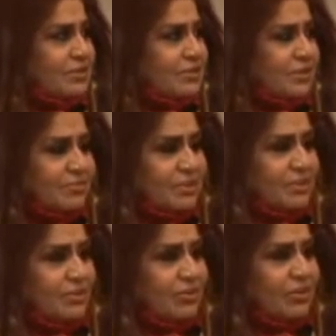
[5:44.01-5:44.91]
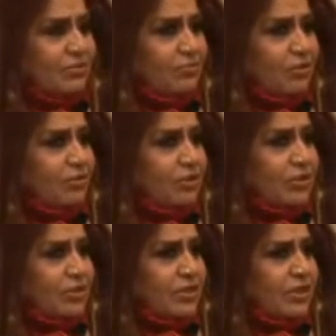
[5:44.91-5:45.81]
something that everybody would
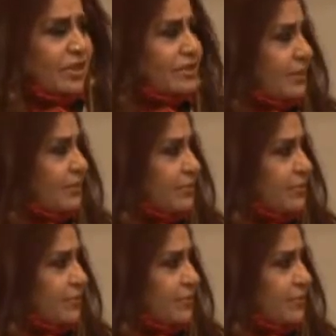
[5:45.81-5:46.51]
accept